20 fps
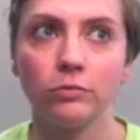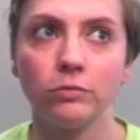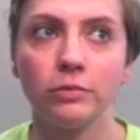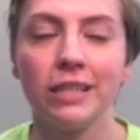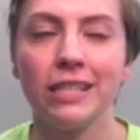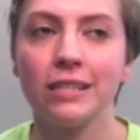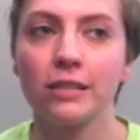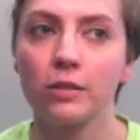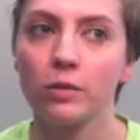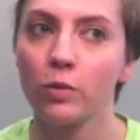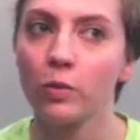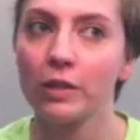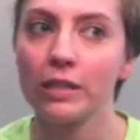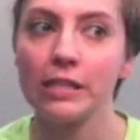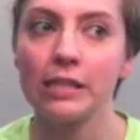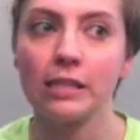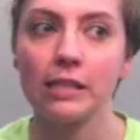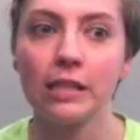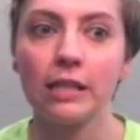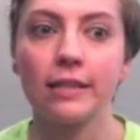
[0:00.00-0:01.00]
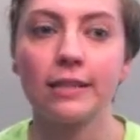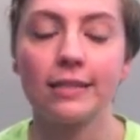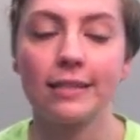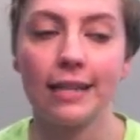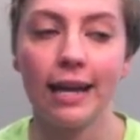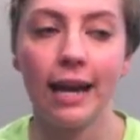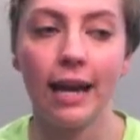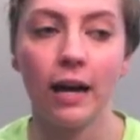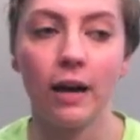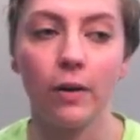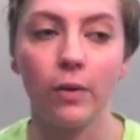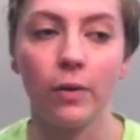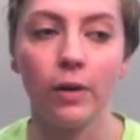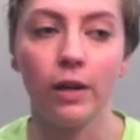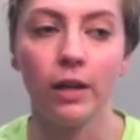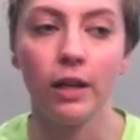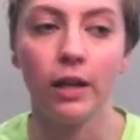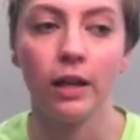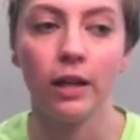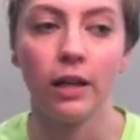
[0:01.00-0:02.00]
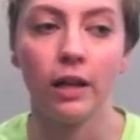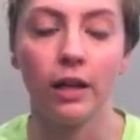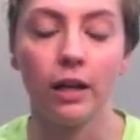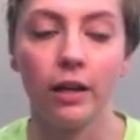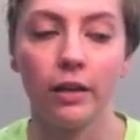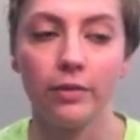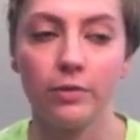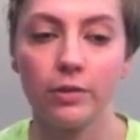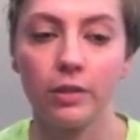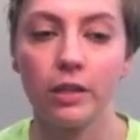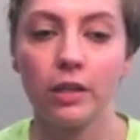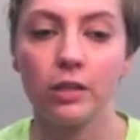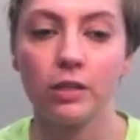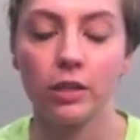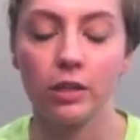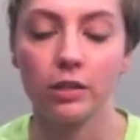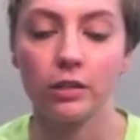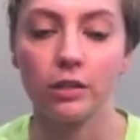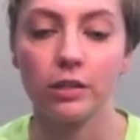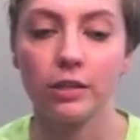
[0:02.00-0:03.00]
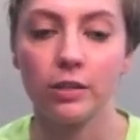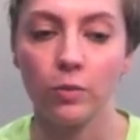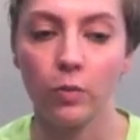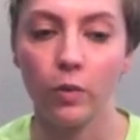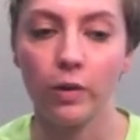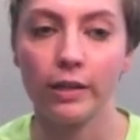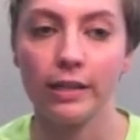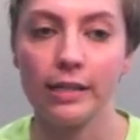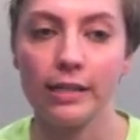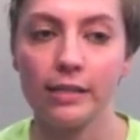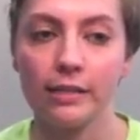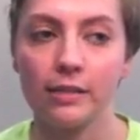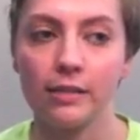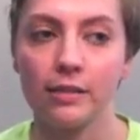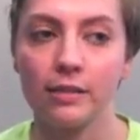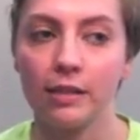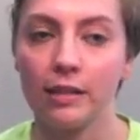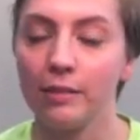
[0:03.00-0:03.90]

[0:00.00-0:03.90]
He's 26 now. He was in his early 20s.